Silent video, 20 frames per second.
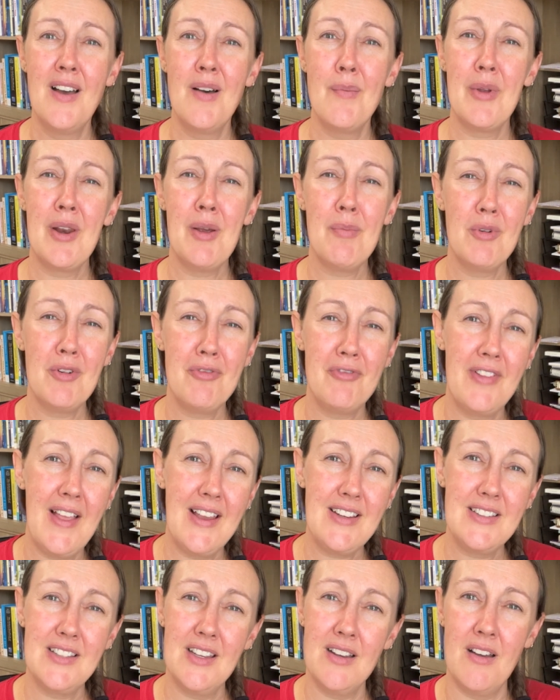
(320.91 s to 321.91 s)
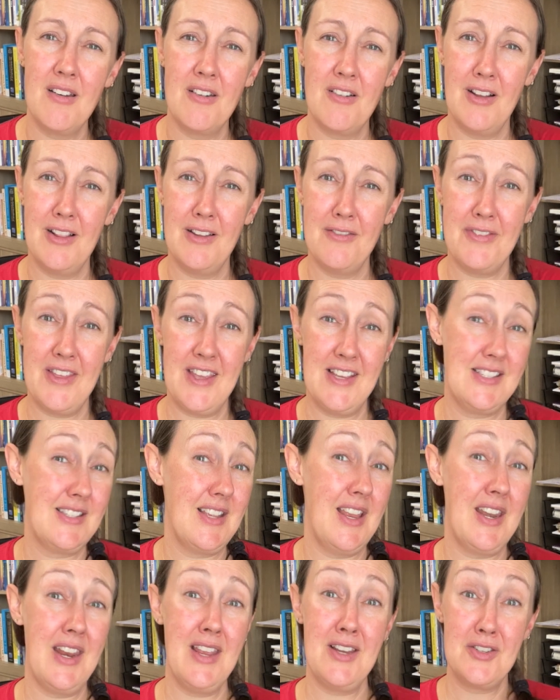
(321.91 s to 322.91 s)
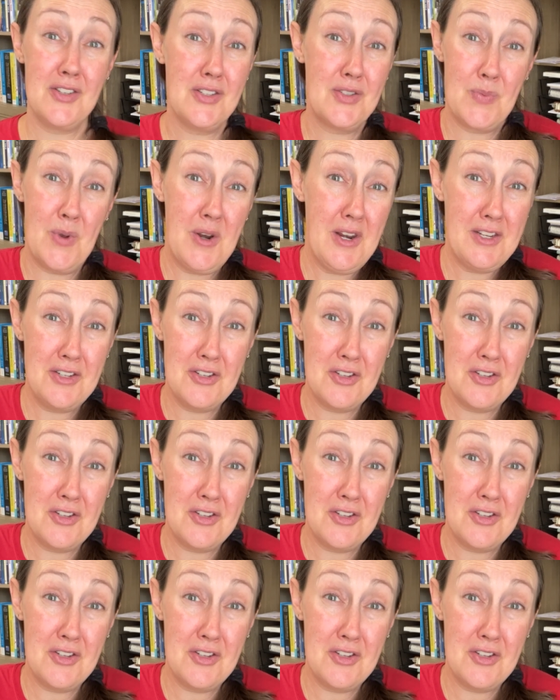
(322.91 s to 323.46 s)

But I'm reflecting on all of this and I just wanted